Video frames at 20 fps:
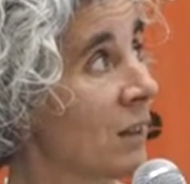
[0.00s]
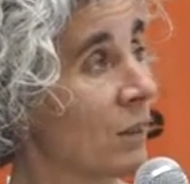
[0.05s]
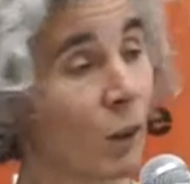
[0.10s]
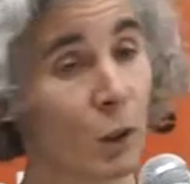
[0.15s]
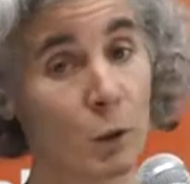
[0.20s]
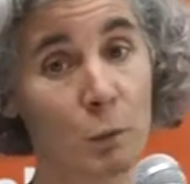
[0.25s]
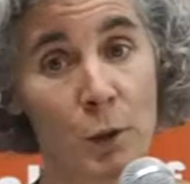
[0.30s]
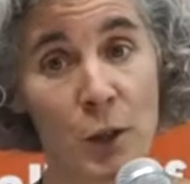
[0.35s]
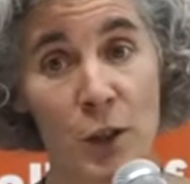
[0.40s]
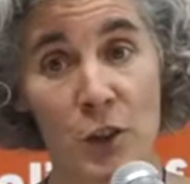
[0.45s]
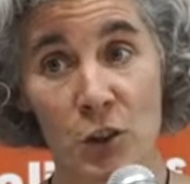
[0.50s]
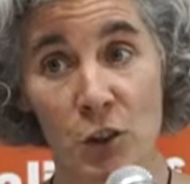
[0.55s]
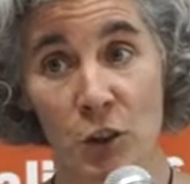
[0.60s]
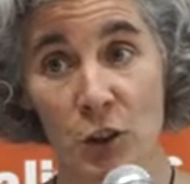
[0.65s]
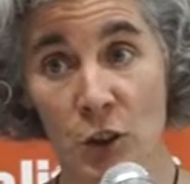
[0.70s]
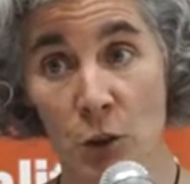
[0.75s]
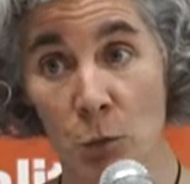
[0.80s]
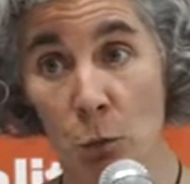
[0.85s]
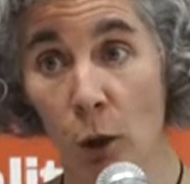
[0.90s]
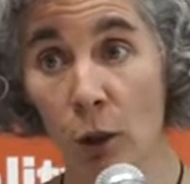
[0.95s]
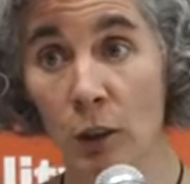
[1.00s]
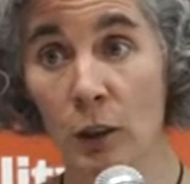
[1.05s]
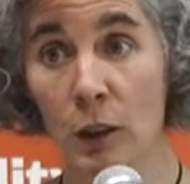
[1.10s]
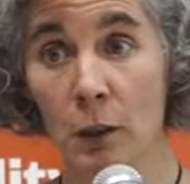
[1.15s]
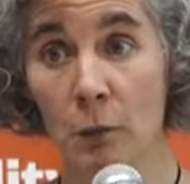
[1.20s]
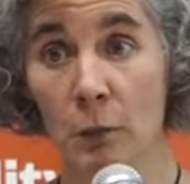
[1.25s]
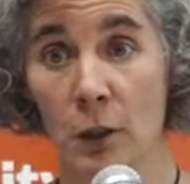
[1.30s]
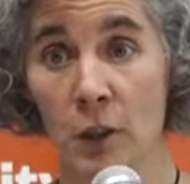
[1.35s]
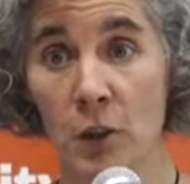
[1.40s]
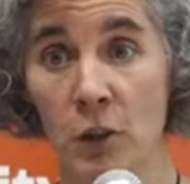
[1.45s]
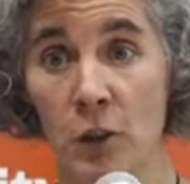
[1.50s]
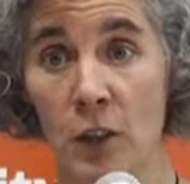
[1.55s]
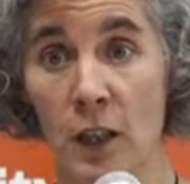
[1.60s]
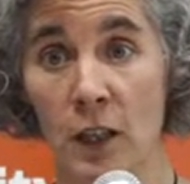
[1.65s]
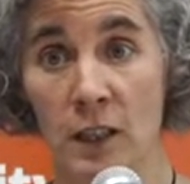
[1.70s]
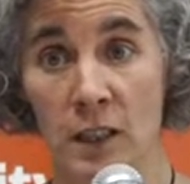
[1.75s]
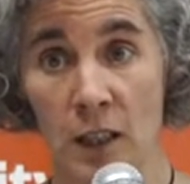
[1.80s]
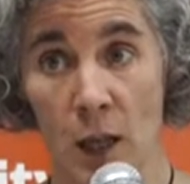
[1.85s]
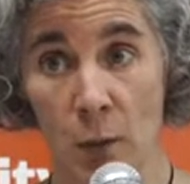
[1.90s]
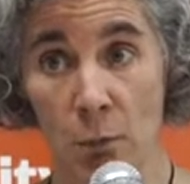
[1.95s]
deliberation, small deliberation
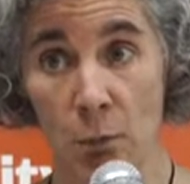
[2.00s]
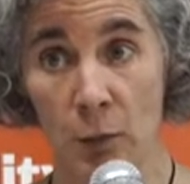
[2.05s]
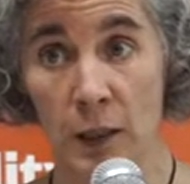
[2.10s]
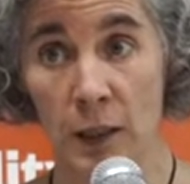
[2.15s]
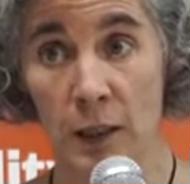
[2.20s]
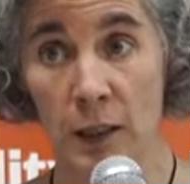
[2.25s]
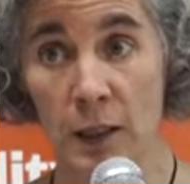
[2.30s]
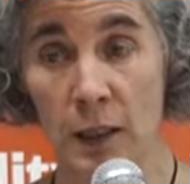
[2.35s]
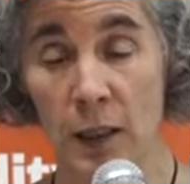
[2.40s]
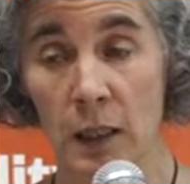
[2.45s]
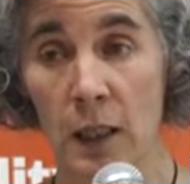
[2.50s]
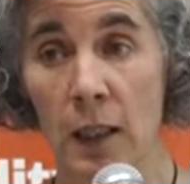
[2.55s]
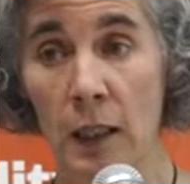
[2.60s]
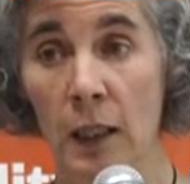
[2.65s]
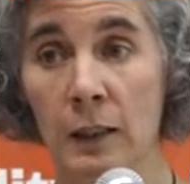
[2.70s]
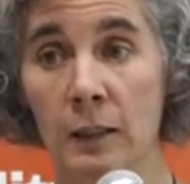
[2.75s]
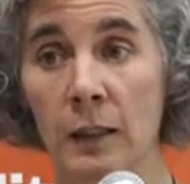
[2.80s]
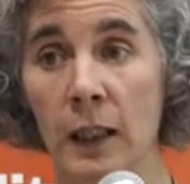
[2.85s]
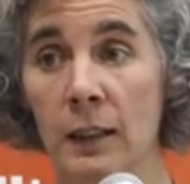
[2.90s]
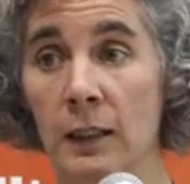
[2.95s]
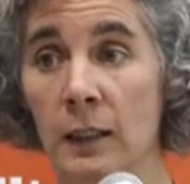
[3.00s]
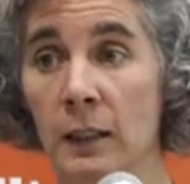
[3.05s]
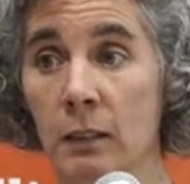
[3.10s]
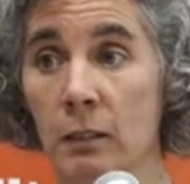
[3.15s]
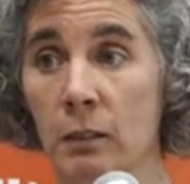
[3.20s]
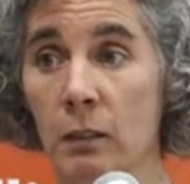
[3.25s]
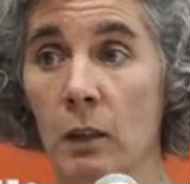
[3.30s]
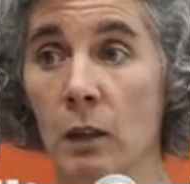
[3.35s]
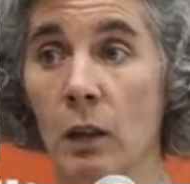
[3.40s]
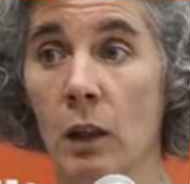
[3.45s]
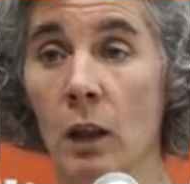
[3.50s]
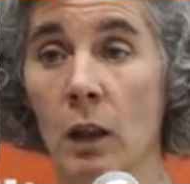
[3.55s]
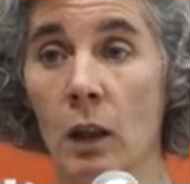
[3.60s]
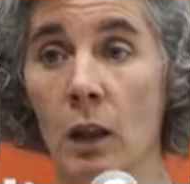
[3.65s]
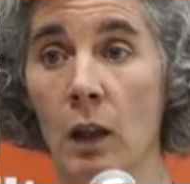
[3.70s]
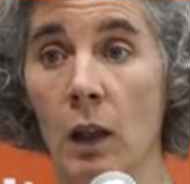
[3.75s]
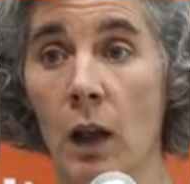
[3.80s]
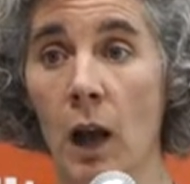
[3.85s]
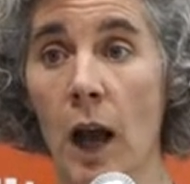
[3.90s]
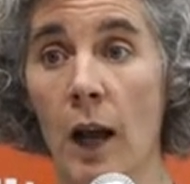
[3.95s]
assemblies that
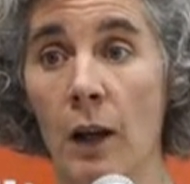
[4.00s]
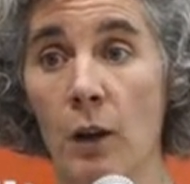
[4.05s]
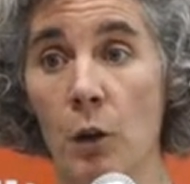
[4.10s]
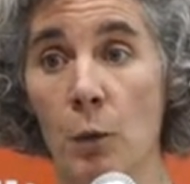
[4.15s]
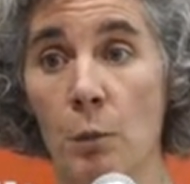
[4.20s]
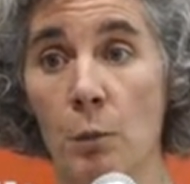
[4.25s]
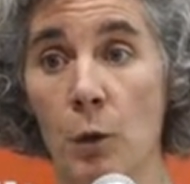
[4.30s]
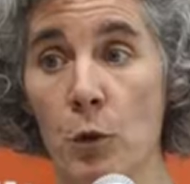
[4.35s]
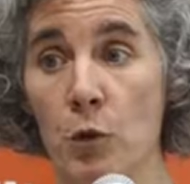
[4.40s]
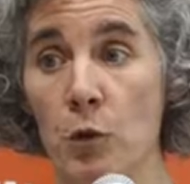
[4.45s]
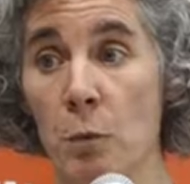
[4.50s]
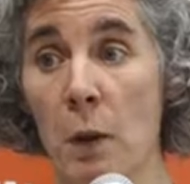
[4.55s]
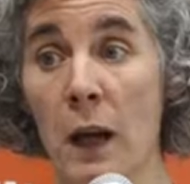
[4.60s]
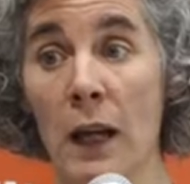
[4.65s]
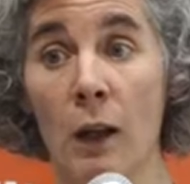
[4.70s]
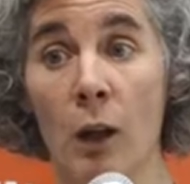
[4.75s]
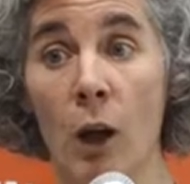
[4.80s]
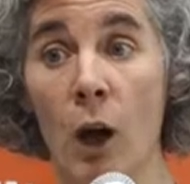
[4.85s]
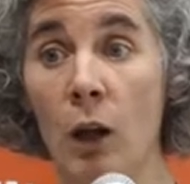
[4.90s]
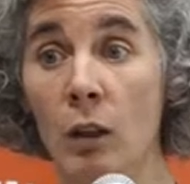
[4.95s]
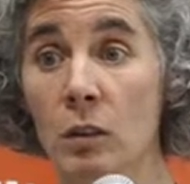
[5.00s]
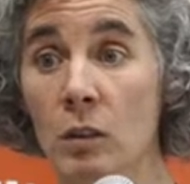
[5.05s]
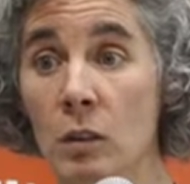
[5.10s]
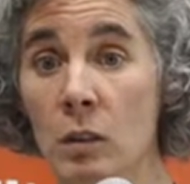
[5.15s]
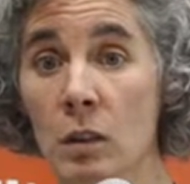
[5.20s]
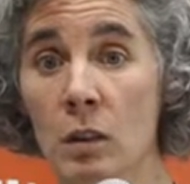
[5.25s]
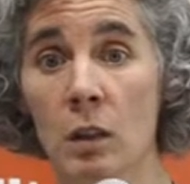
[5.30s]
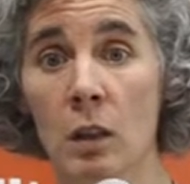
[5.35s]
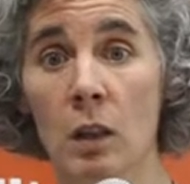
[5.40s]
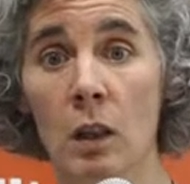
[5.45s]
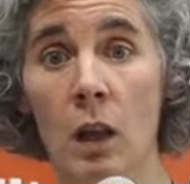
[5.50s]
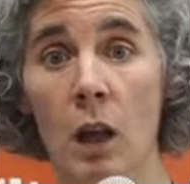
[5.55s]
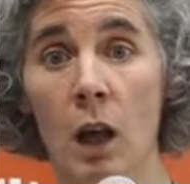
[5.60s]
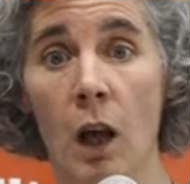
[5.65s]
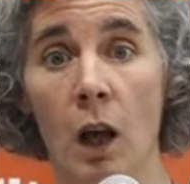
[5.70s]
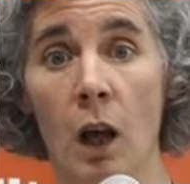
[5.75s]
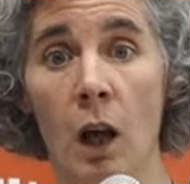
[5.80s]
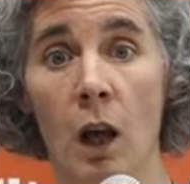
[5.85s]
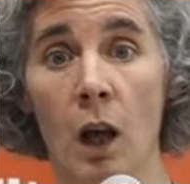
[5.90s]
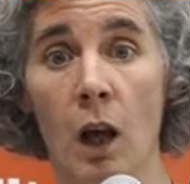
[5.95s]
are composed by lot,
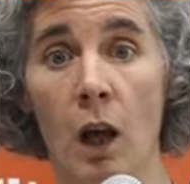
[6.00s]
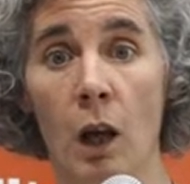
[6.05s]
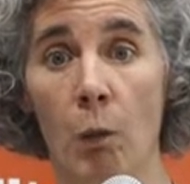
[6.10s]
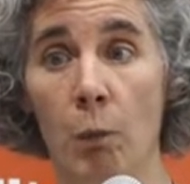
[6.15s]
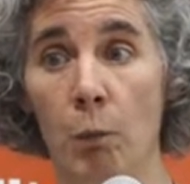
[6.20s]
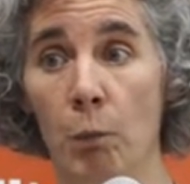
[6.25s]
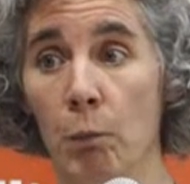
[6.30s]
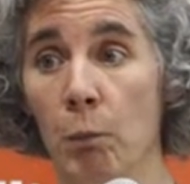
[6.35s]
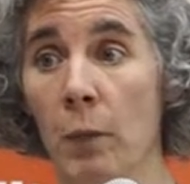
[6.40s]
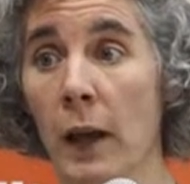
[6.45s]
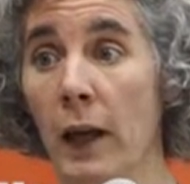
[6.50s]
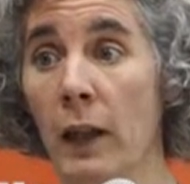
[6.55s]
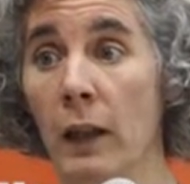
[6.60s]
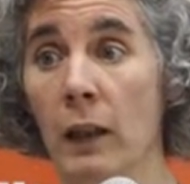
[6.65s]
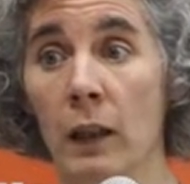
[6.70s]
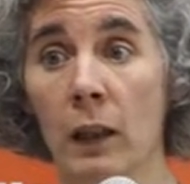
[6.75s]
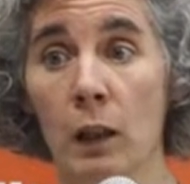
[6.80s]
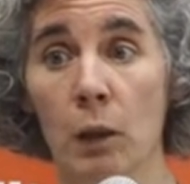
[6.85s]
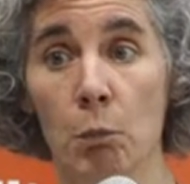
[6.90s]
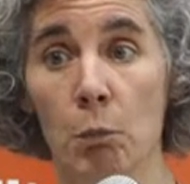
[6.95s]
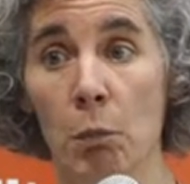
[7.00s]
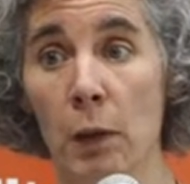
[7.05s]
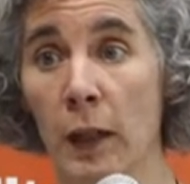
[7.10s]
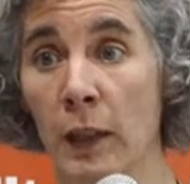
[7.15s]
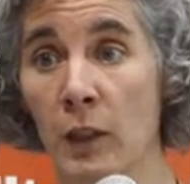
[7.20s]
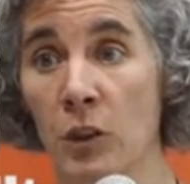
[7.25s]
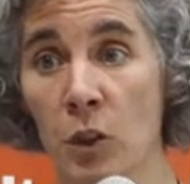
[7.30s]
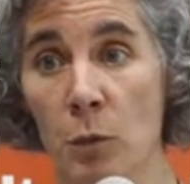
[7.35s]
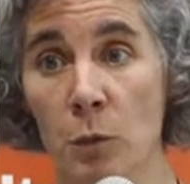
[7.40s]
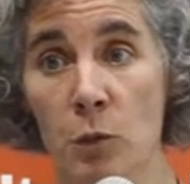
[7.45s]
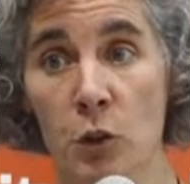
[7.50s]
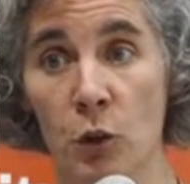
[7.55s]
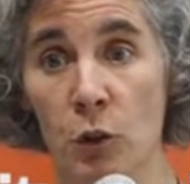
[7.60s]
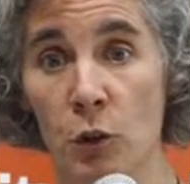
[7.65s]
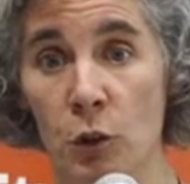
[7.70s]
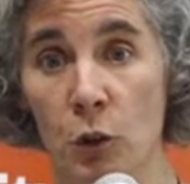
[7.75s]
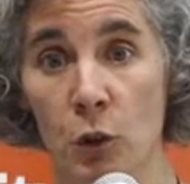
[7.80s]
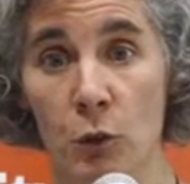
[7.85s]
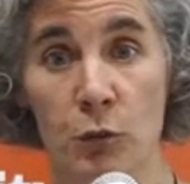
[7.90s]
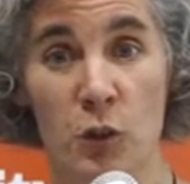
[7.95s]
by some
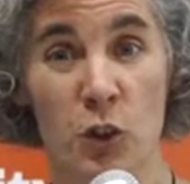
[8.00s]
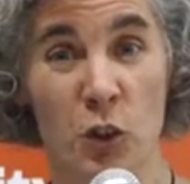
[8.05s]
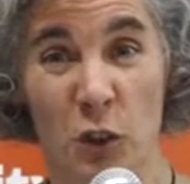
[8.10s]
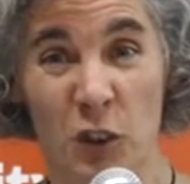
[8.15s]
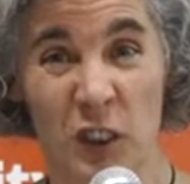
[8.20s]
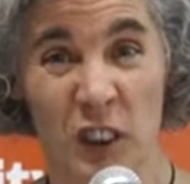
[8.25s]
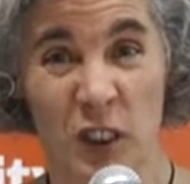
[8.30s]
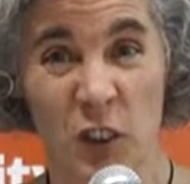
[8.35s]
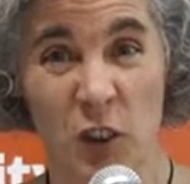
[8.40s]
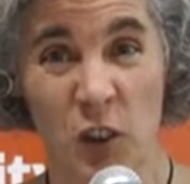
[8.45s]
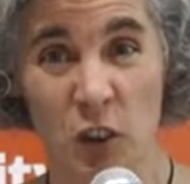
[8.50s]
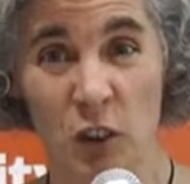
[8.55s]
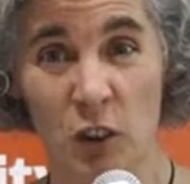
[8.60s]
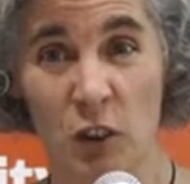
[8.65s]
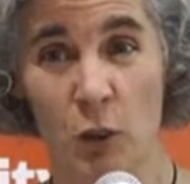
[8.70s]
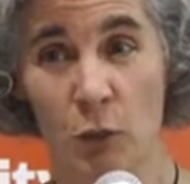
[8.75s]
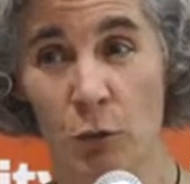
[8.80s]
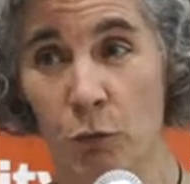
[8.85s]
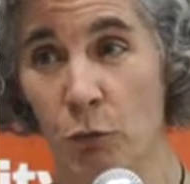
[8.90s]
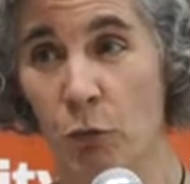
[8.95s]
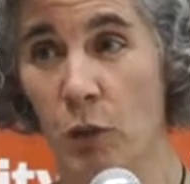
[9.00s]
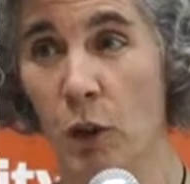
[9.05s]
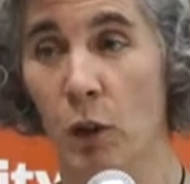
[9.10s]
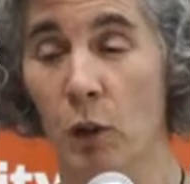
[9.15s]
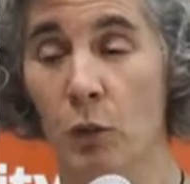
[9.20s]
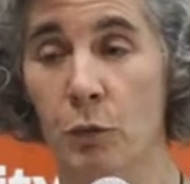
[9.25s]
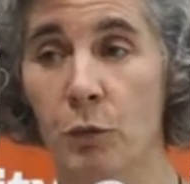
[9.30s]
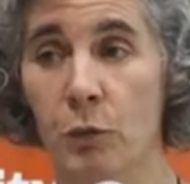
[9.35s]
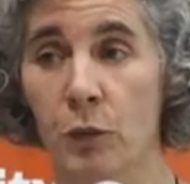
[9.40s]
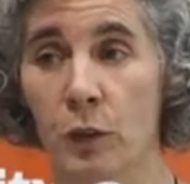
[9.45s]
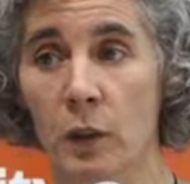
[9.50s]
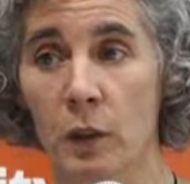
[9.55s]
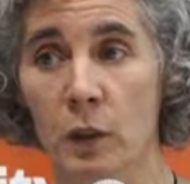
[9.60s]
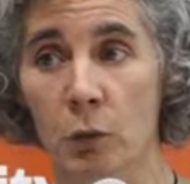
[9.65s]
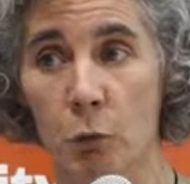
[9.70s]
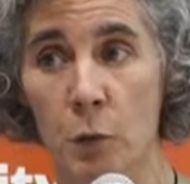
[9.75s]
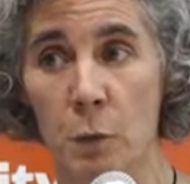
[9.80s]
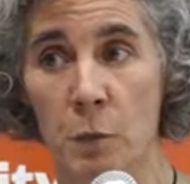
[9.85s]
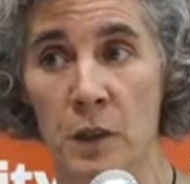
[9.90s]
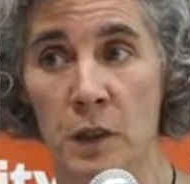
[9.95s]
sort of sortition of
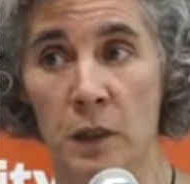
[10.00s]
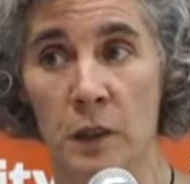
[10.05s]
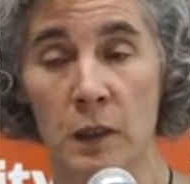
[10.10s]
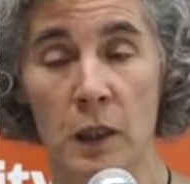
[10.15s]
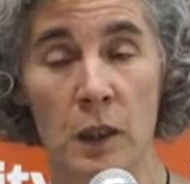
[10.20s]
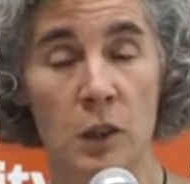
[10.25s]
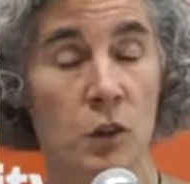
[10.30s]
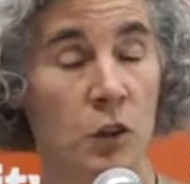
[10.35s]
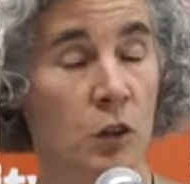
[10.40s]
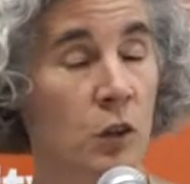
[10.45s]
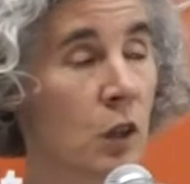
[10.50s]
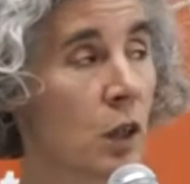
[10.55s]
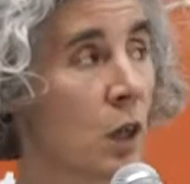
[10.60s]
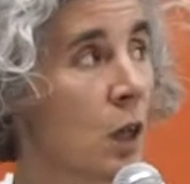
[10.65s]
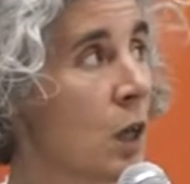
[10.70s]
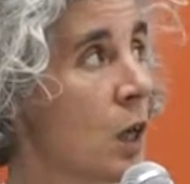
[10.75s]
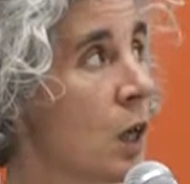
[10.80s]
representation.